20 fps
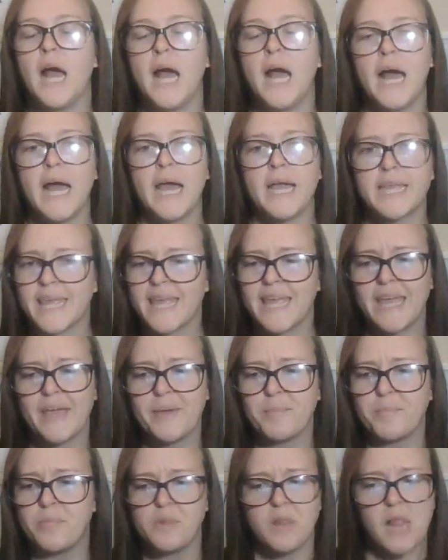I
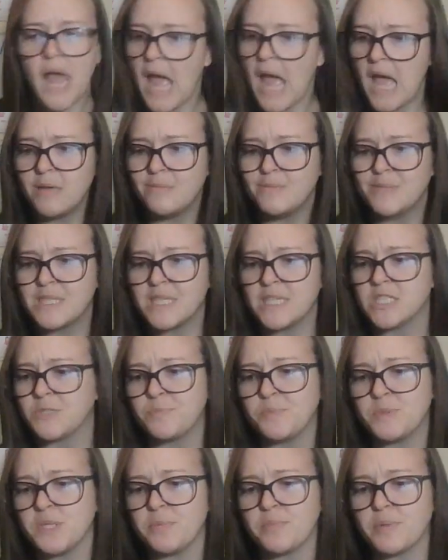can't blab such
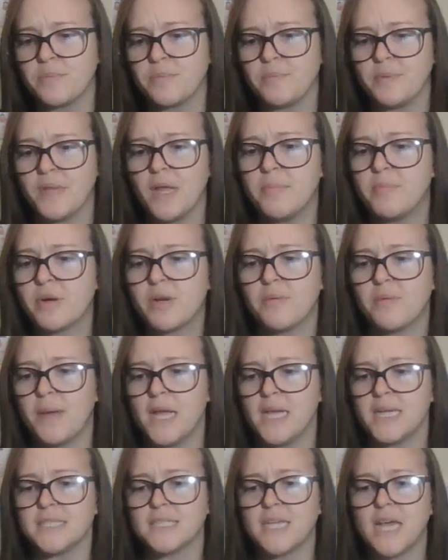blibber blubber.
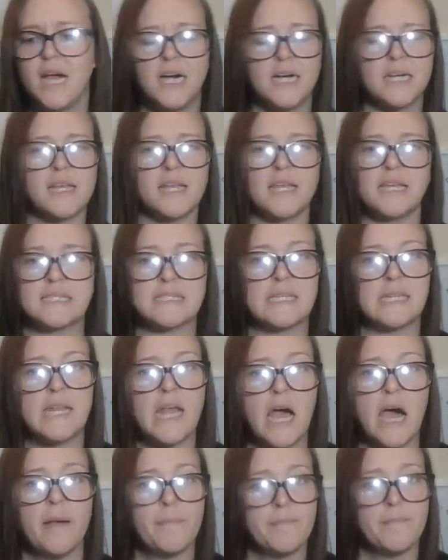My tongue is
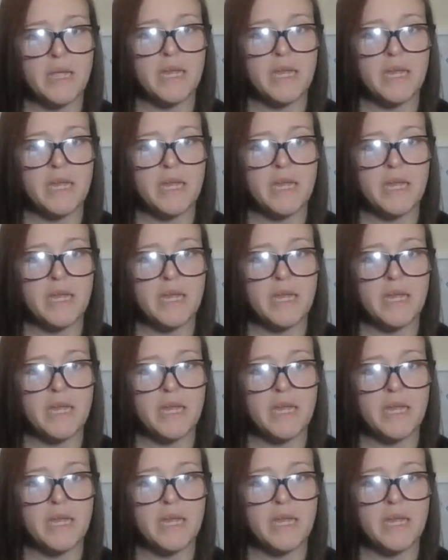not